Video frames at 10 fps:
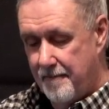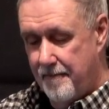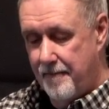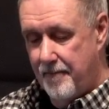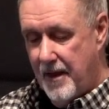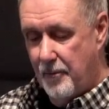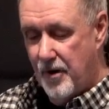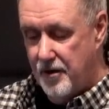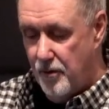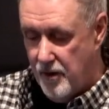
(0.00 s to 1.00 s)
Hmm, I
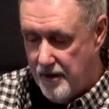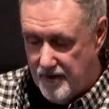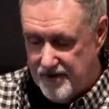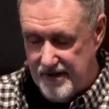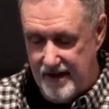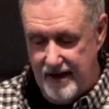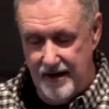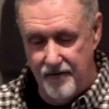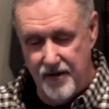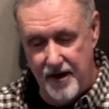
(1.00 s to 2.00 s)
wonder who he was
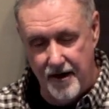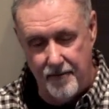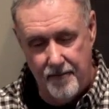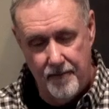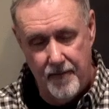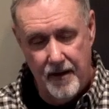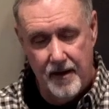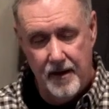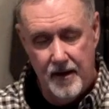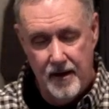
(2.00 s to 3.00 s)
thinking of there.
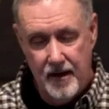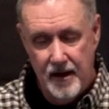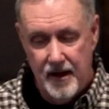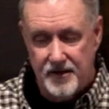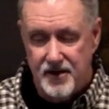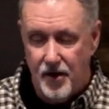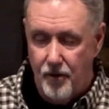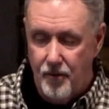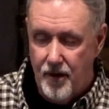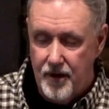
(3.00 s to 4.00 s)

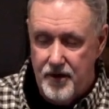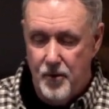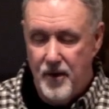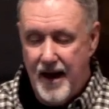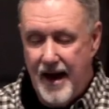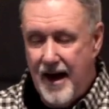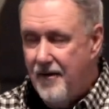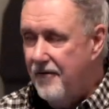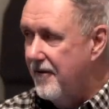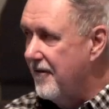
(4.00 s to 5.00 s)
So you
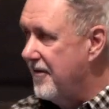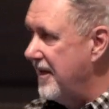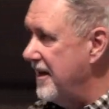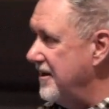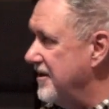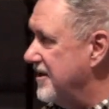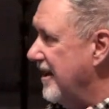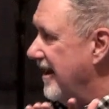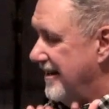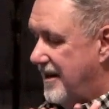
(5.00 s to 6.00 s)
have these
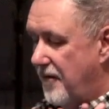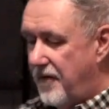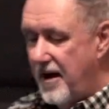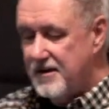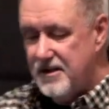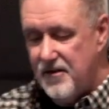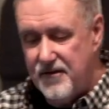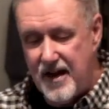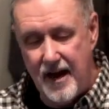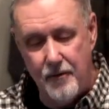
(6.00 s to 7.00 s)

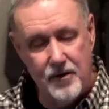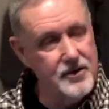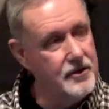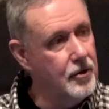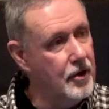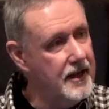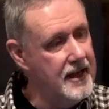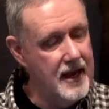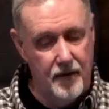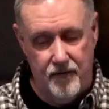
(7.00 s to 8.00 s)
defensive towers
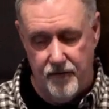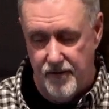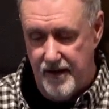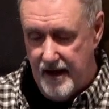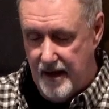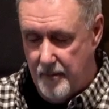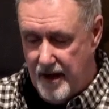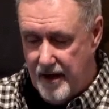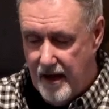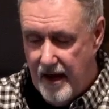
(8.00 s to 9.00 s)
looking out for the
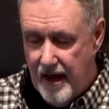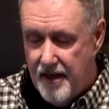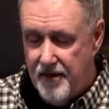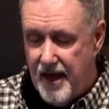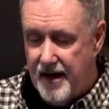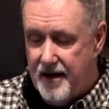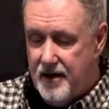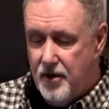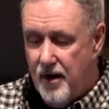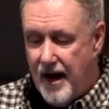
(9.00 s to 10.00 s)
enemy.
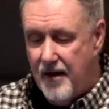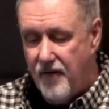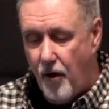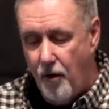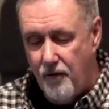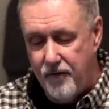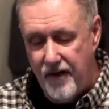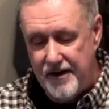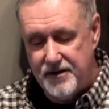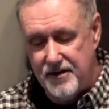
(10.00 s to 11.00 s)
Then you have
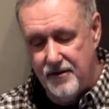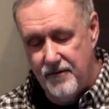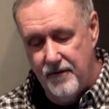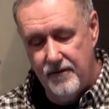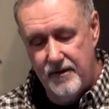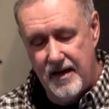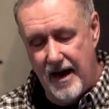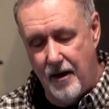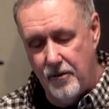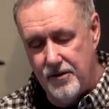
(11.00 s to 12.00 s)
offensive
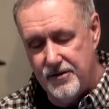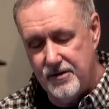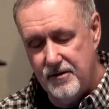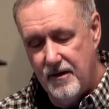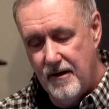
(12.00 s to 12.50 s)
towers.